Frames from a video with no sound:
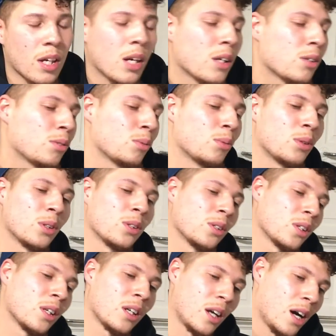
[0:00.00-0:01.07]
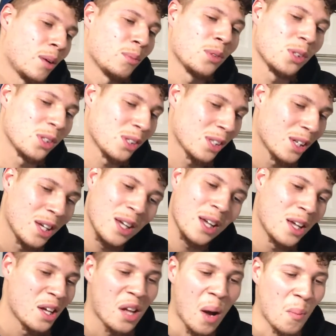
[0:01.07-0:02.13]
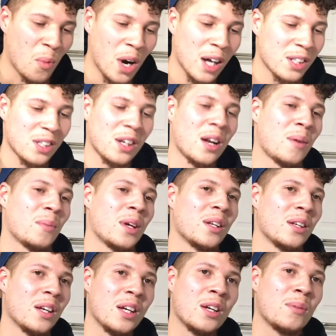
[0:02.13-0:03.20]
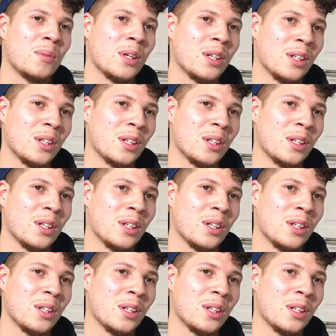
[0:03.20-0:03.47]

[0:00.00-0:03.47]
has to because like I'm watching and I'm like, damn, like.